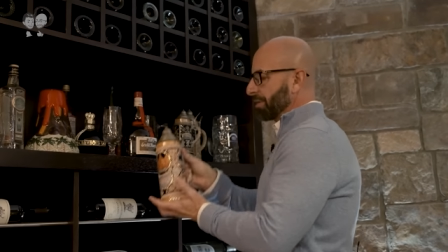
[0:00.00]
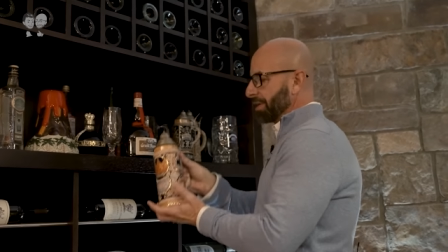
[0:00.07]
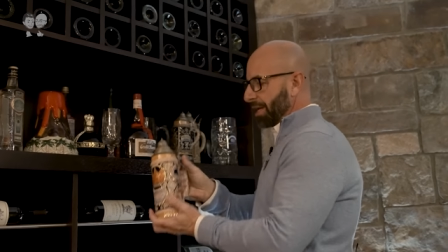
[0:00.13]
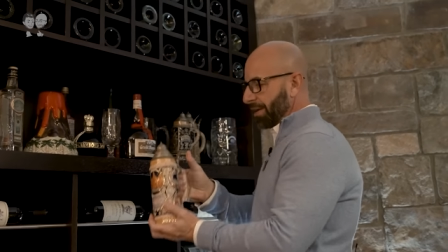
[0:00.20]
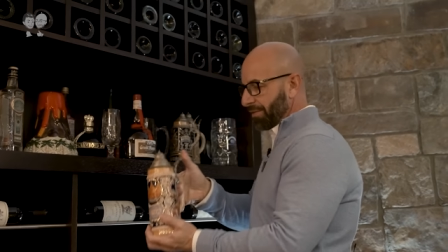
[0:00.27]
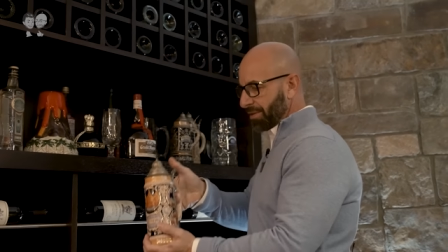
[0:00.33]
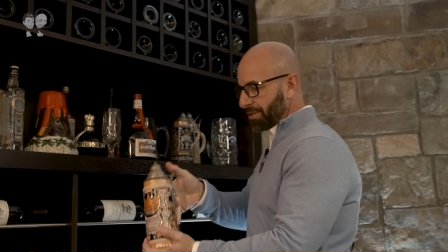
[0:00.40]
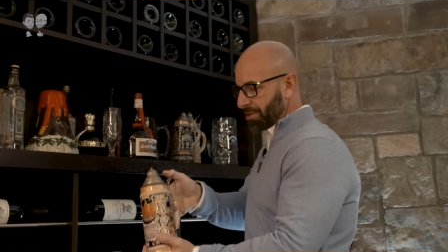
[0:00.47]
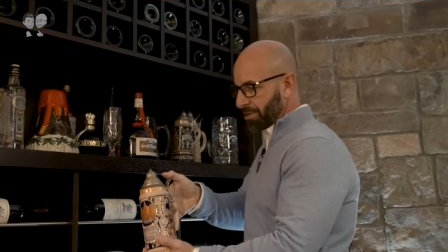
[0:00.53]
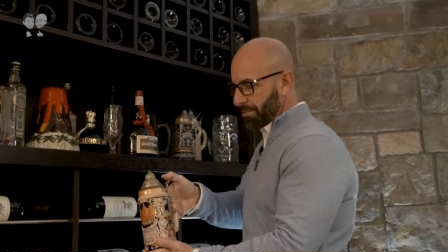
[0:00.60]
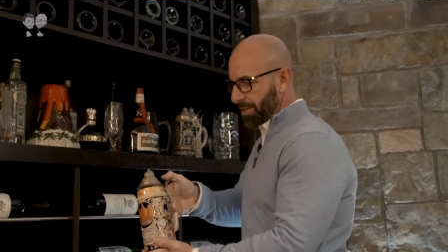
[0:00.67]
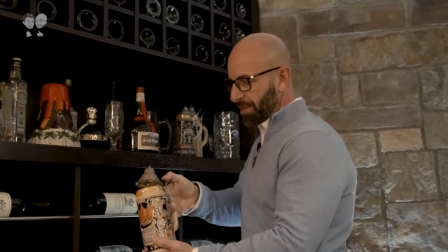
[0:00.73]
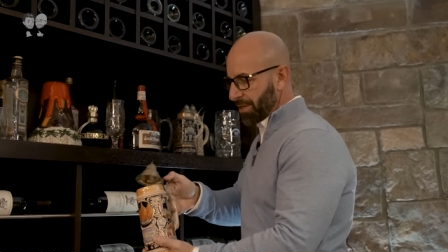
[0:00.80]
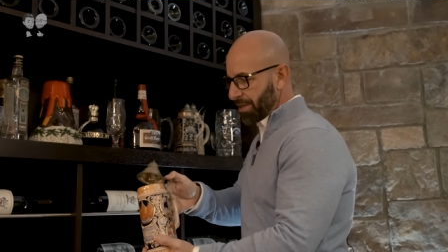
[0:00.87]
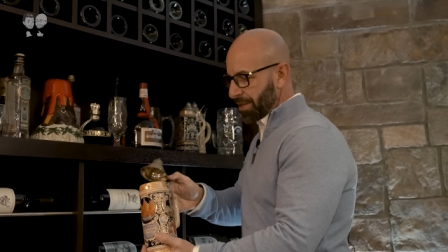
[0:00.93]
gave these to
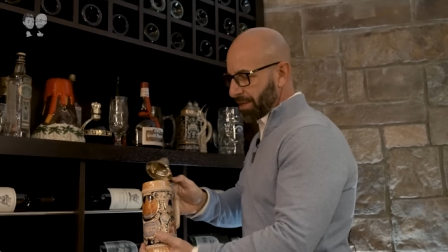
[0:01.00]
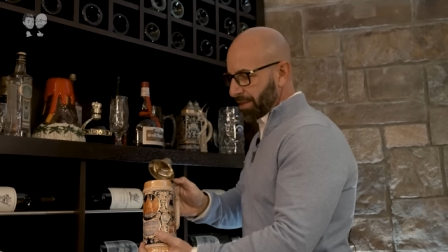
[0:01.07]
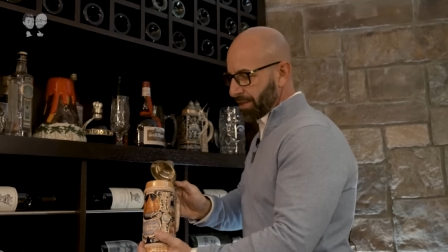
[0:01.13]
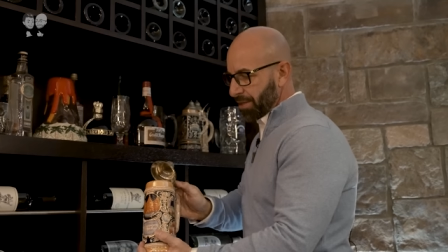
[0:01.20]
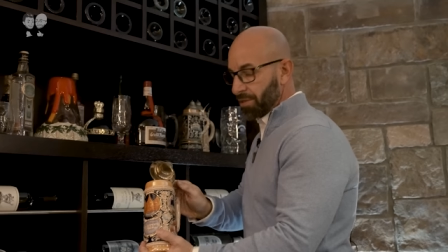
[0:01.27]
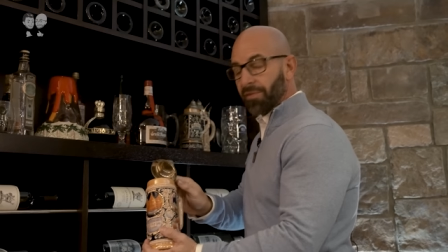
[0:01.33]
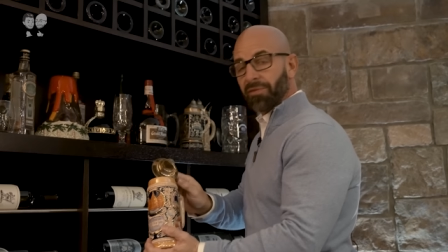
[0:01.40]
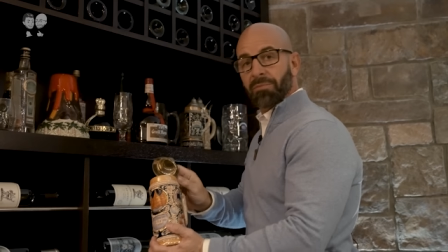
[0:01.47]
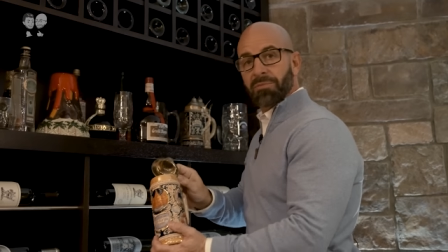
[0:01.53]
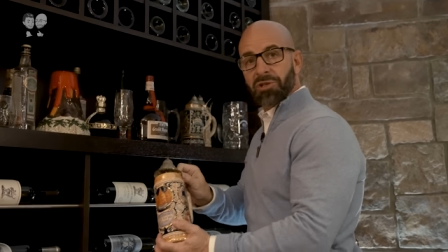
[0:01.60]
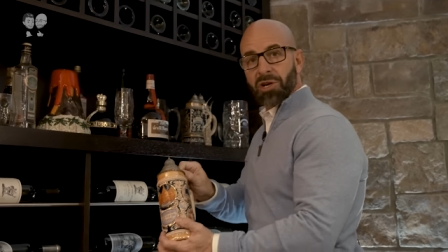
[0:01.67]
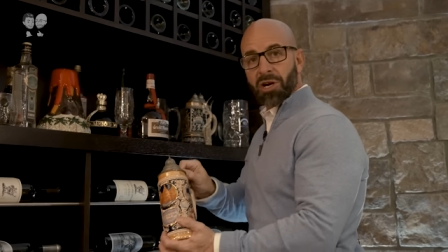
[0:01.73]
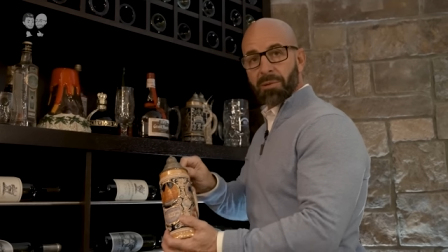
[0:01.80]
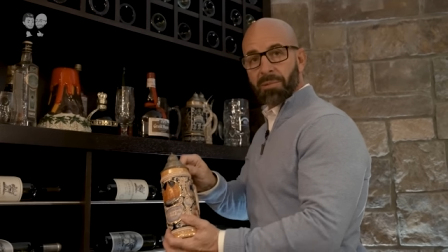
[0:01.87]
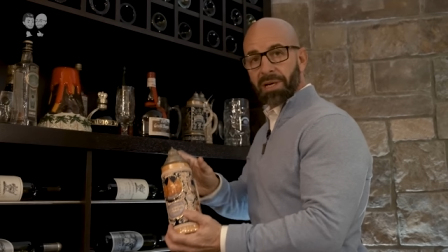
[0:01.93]
me. These are from
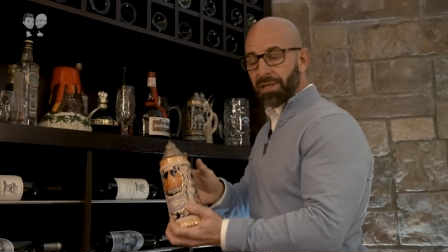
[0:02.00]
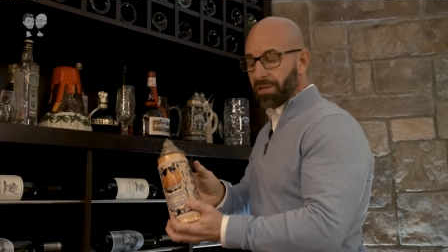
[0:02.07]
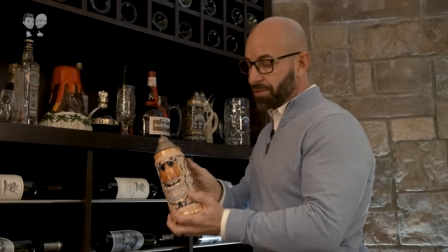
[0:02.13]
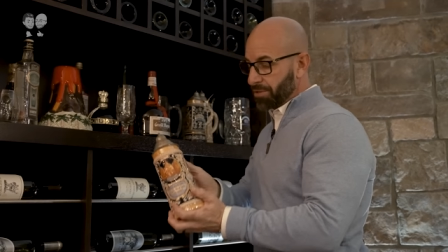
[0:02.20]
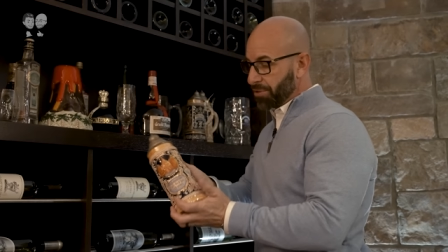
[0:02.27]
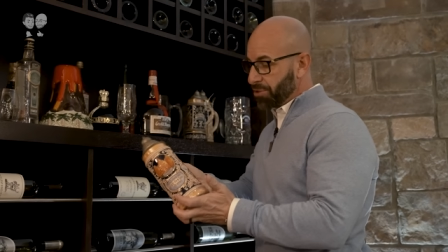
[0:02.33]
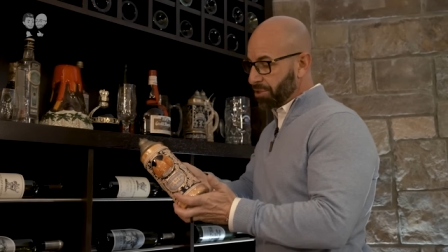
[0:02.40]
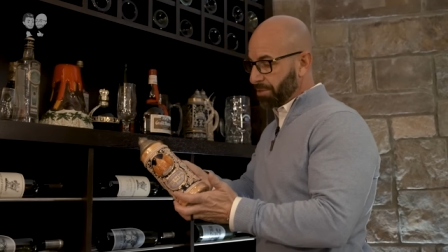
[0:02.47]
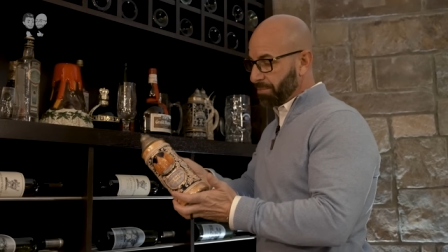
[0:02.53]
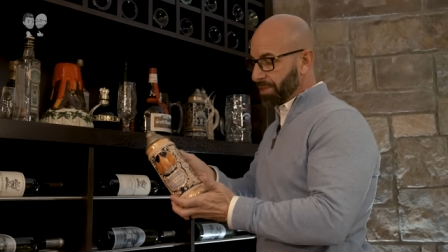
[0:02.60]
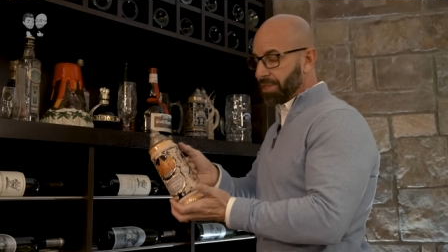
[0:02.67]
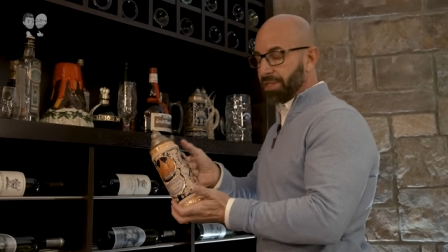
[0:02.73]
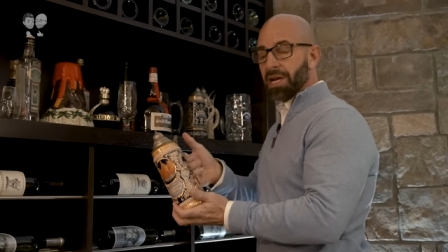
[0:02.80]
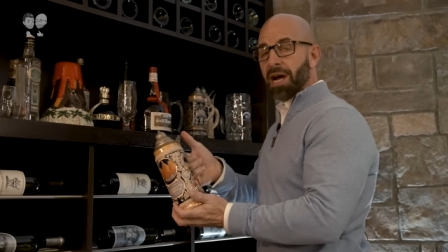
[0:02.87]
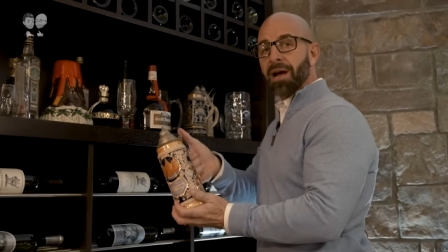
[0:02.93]
Germany. These are German
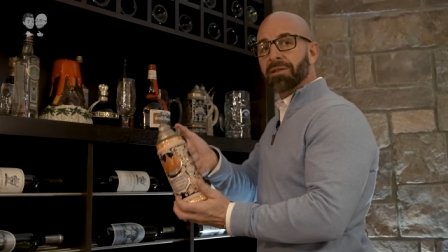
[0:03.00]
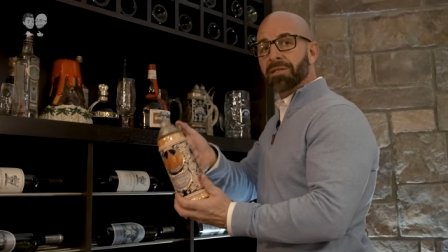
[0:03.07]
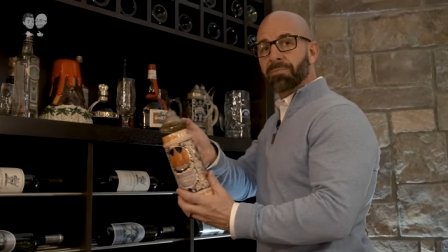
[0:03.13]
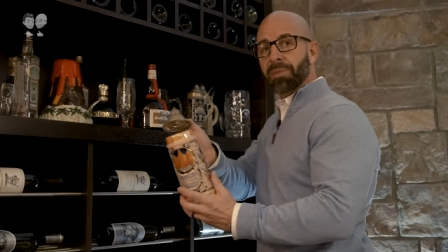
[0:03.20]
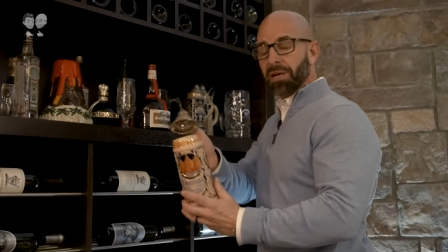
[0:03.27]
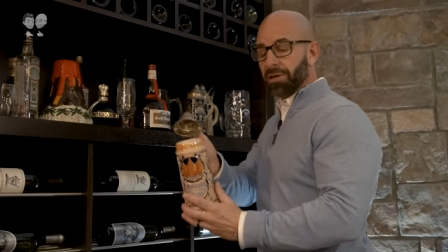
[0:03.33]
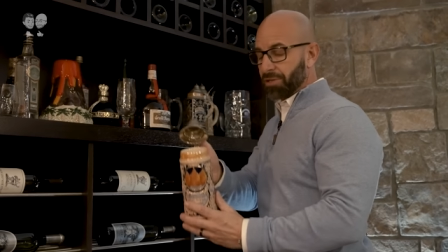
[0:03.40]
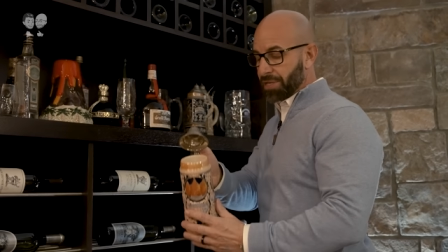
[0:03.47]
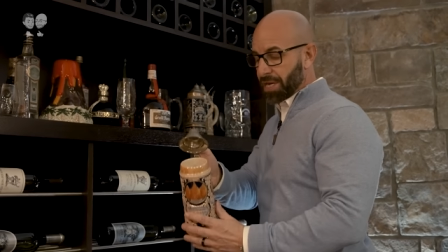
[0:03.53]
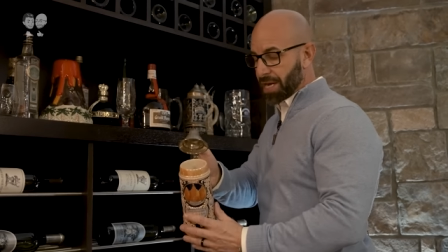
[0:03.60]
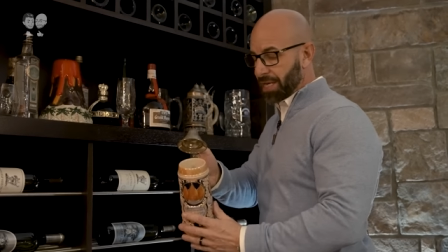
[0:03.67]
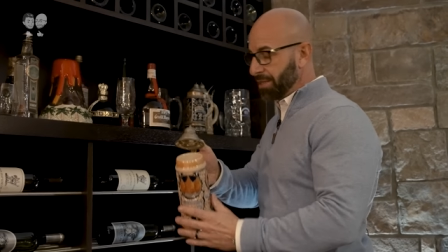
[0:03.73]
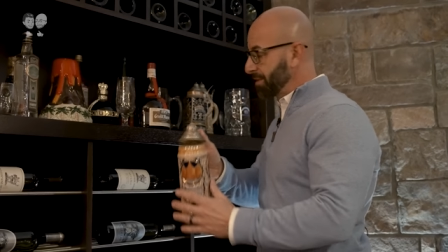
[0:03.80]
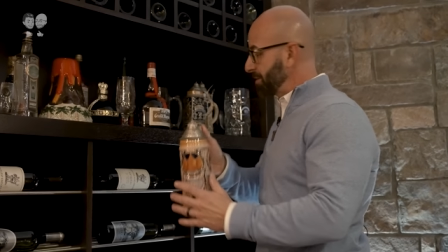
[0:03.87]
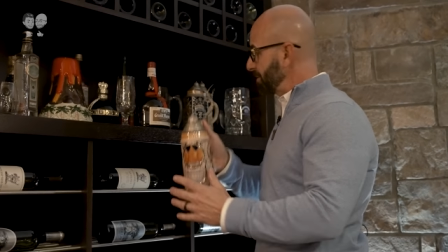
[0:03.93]
steins, beer steins.